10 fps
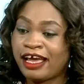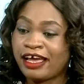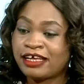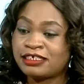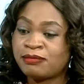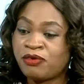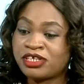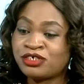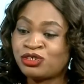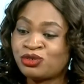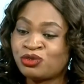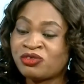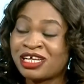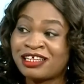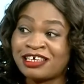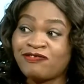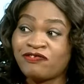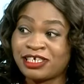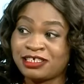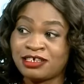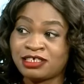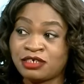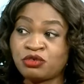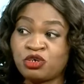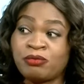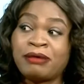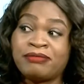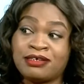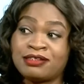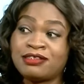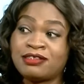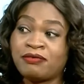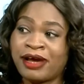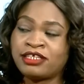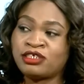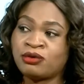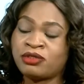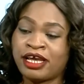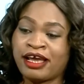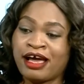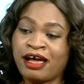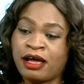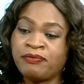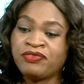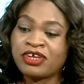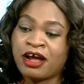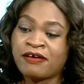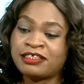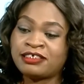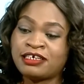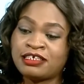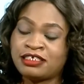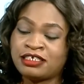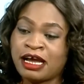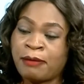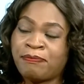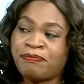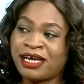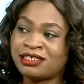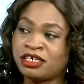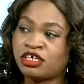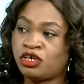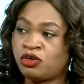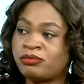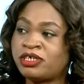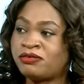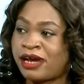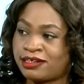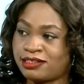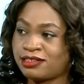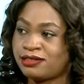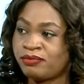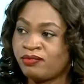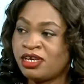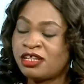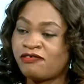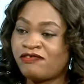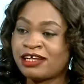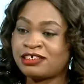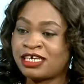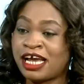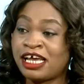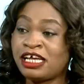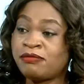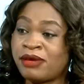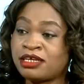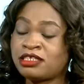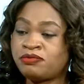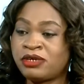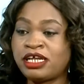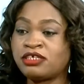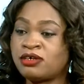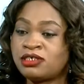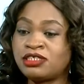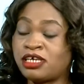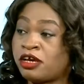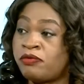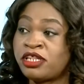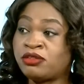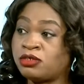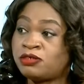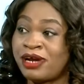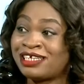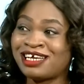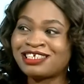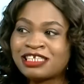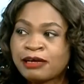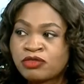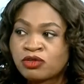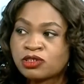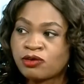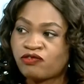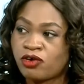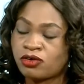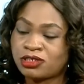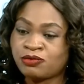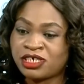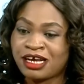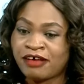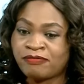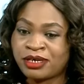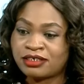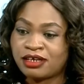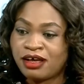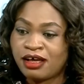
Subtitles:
it's important to know that they're firstly still human beings, right? So they are guaranteed their basic human rights. The fact that they are inmates really doesn't take away those rights, except those, of course, which have been